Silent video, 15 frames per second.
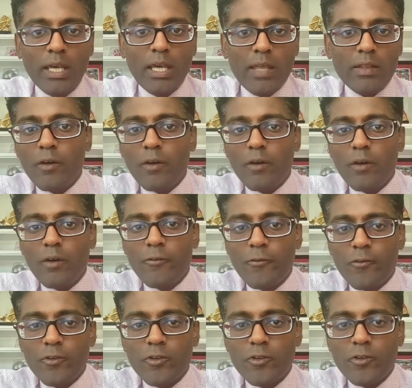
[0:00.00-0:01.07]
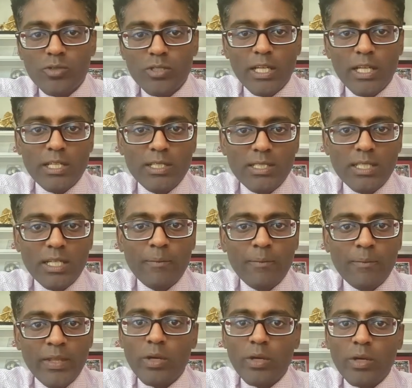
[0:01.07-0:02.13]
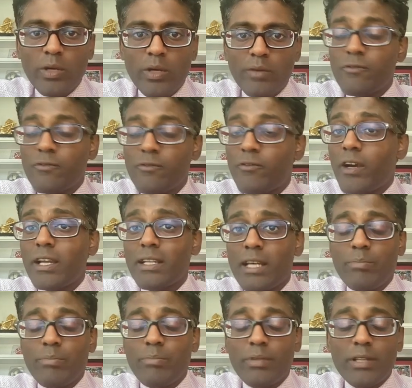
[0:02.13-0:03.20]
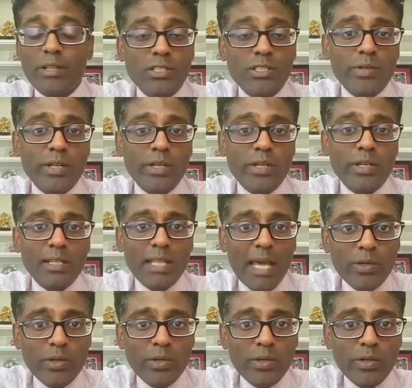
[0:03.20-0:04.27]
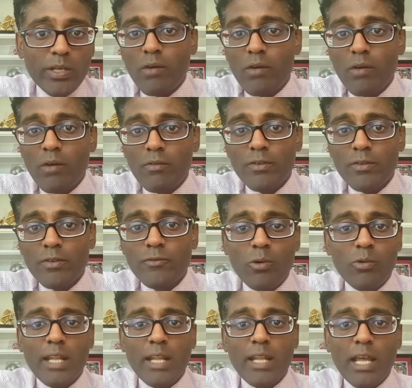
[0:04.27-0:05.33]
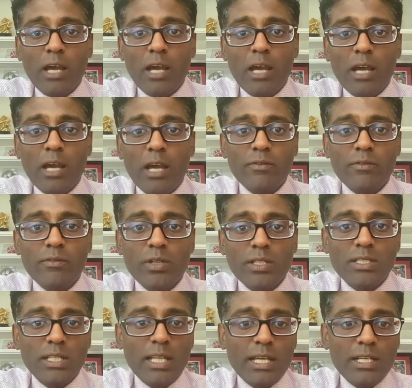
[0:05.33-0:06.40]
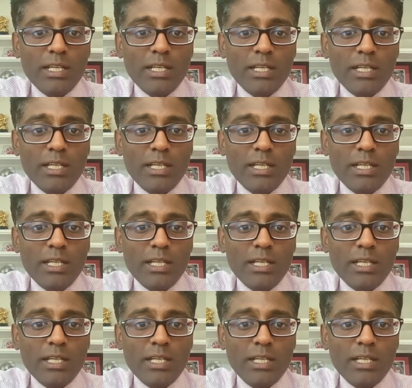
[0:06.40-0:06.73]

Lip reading: And then golf, 2 selections today. UFC Fight Night, plus 300 last week. 12-4 run now with 7-unit selections.